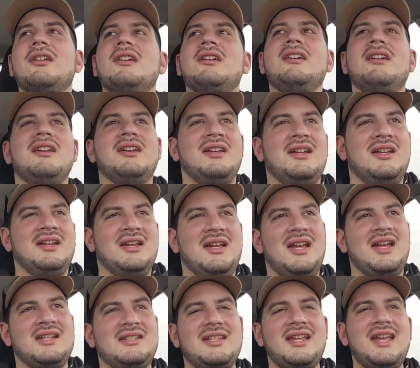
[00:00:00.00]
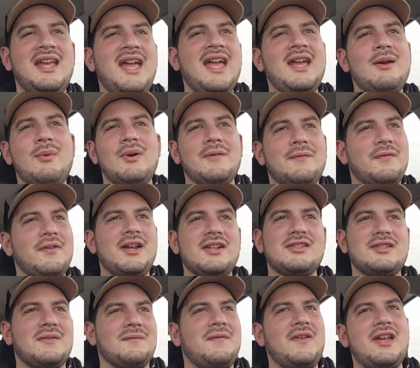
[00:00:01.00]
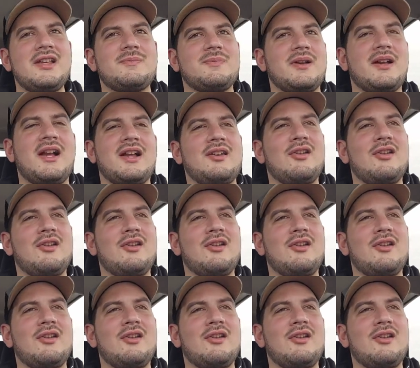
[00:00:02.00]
and say, hey, we're friends on Facebook.